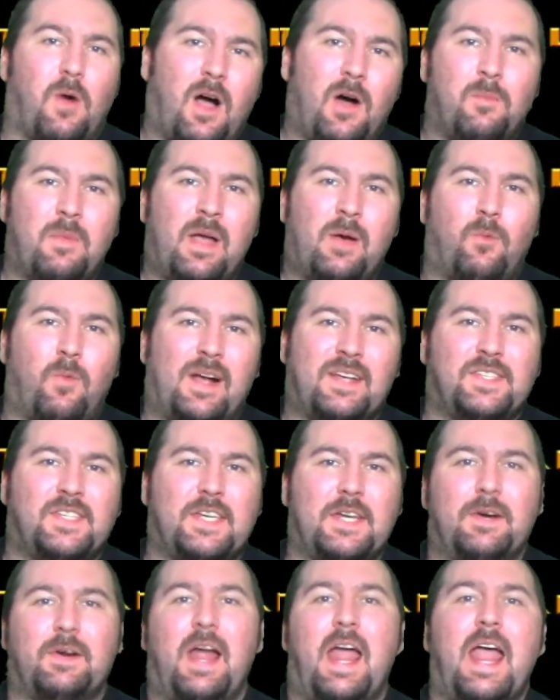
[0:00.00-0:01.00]
Wildman Wess
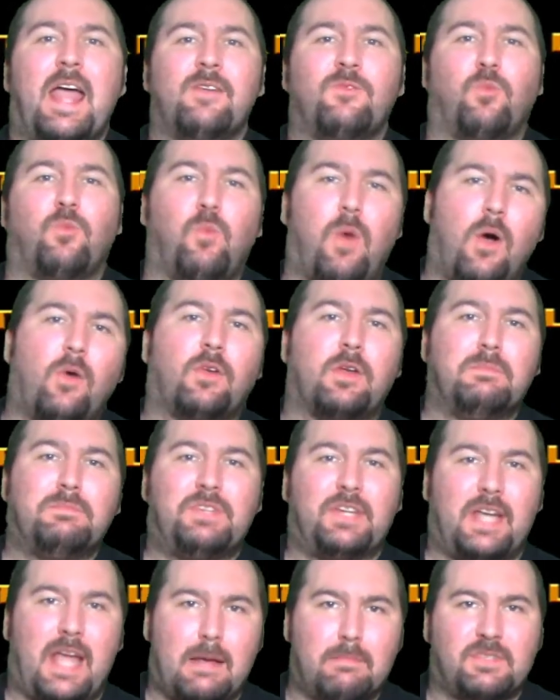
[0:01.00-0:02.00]
here, and welcome
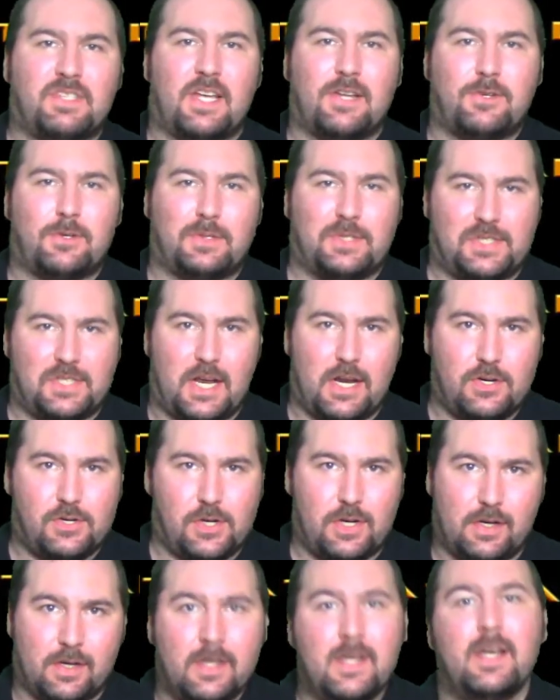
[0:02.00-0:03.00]
to Game Central
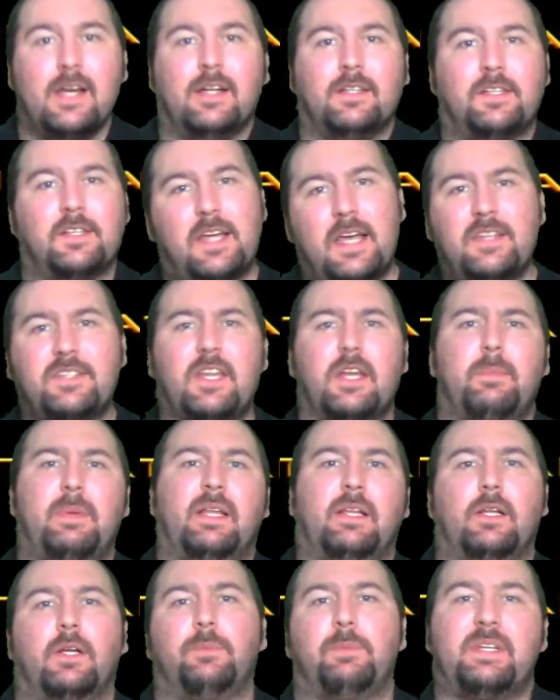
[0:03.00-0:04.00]
Station. Today's going to be
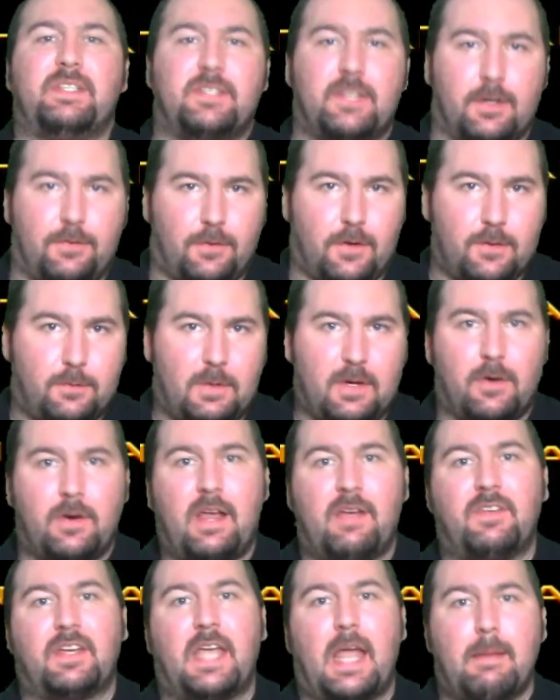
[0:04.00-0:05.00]
a little bit different. We don't
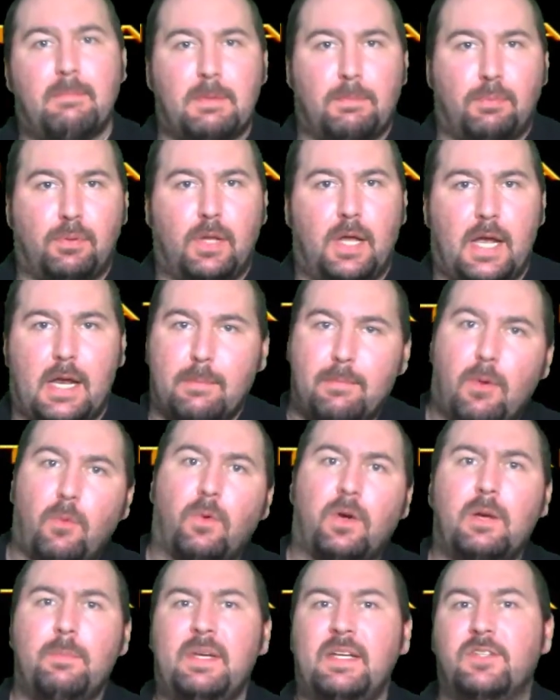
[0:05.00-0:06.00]
have a game to play, but
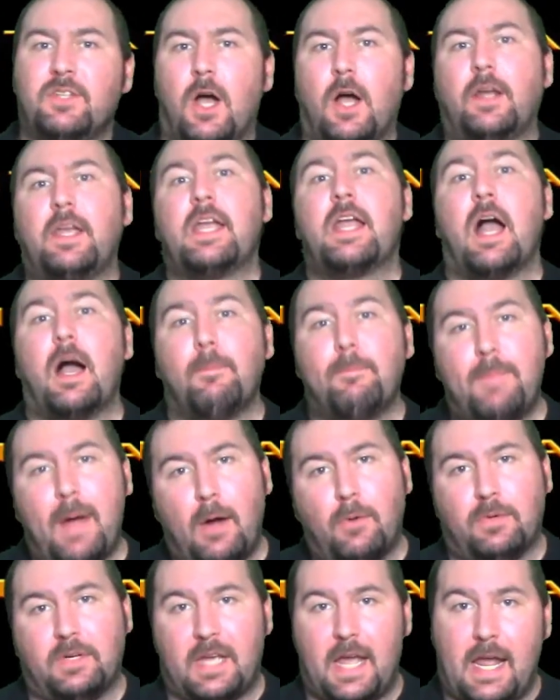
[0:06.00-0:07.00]
we're going to be talking
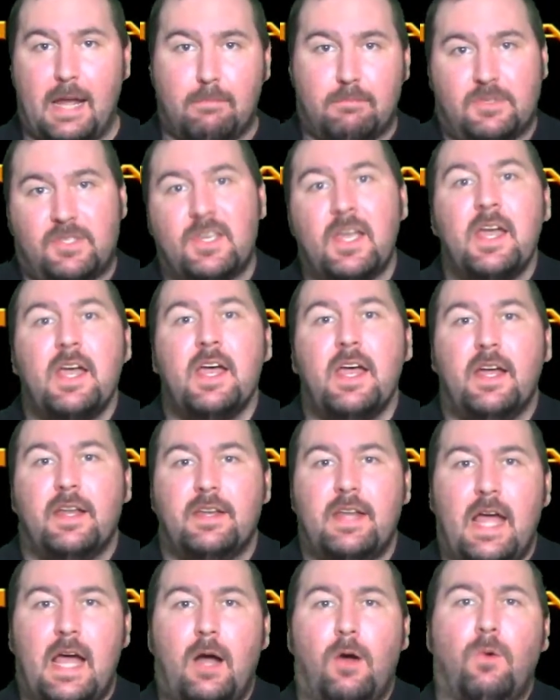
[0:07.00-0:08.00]
about games.
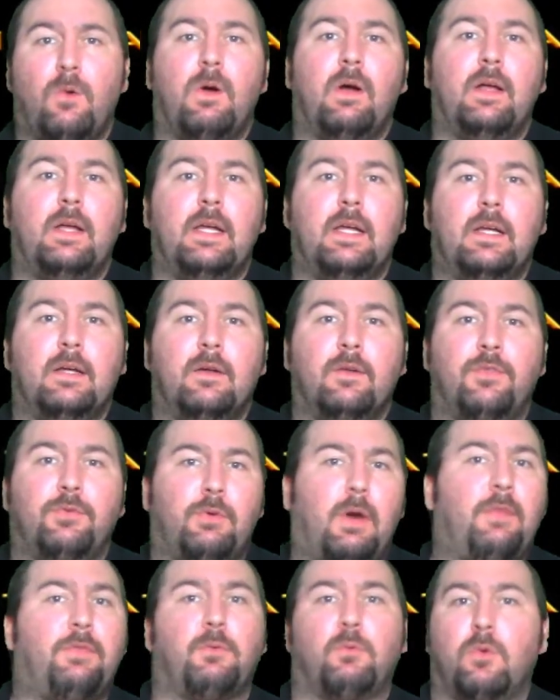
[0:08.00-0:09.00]
Now,
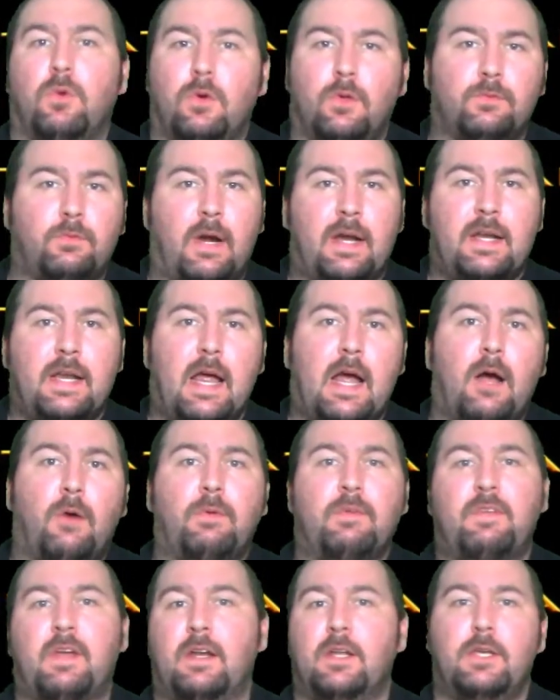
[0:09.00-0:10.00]
throughout the world right now,
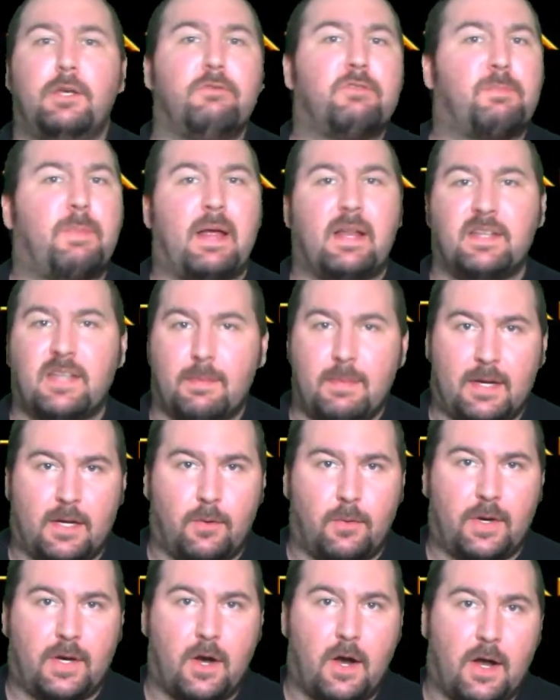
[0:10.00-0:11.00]
we've got a huge pandemic
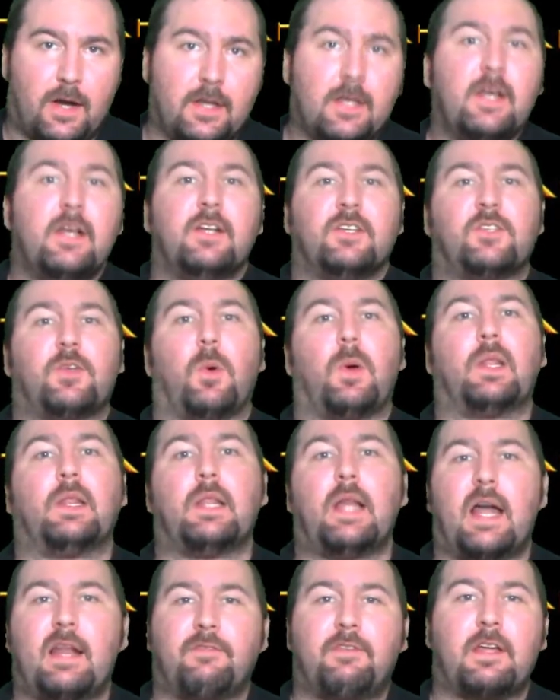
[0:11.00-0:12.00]
going on, so a
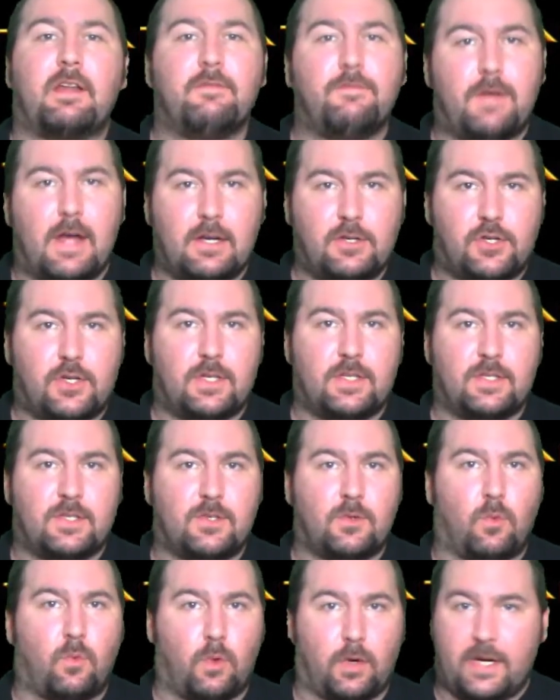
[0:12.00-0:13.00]
lot of
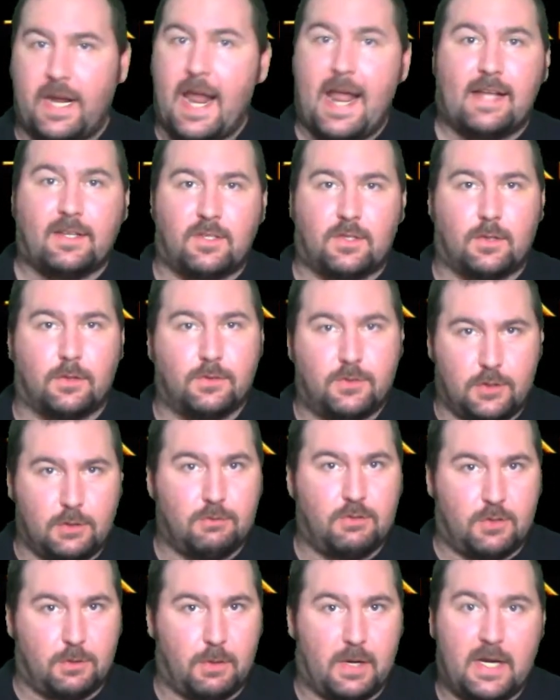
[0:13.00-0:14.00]
conventions were canceled
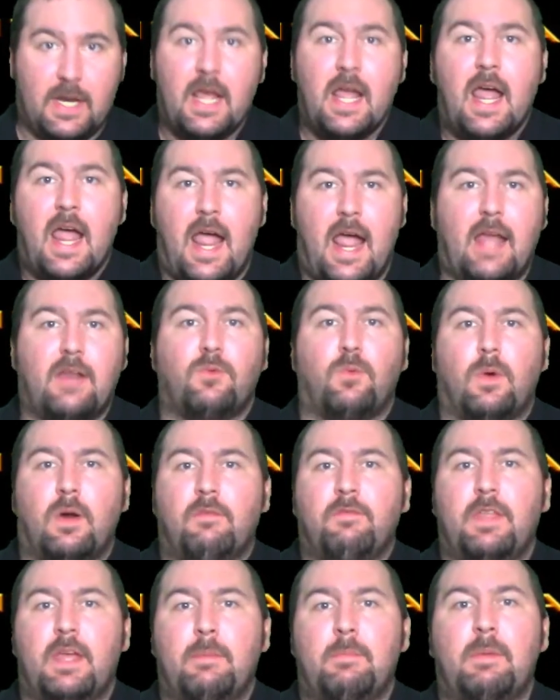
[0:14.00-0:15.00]
due to it, and one
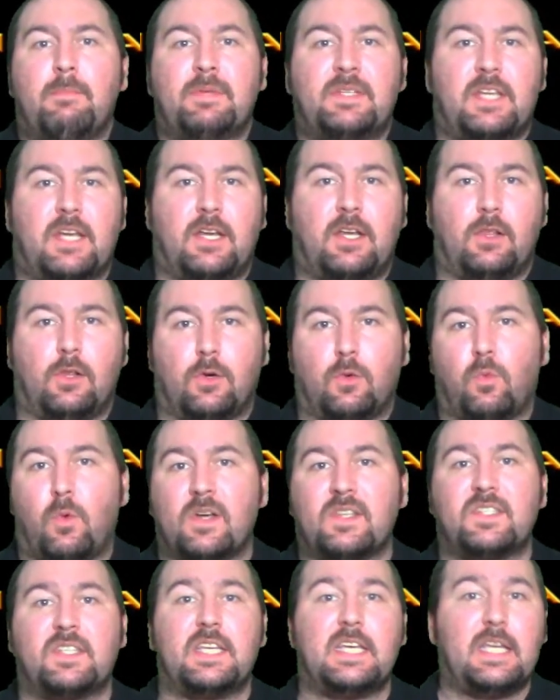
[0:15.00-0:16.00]
of them in particular
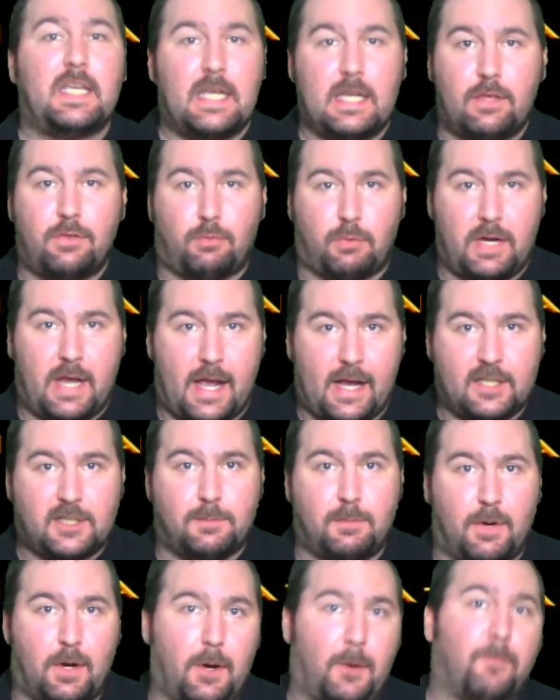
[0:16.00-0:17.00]
was the E3
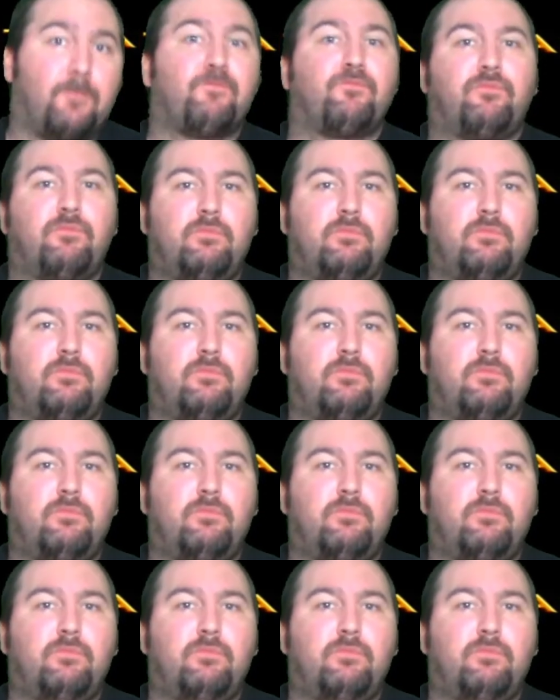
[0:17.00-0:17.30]
Expo.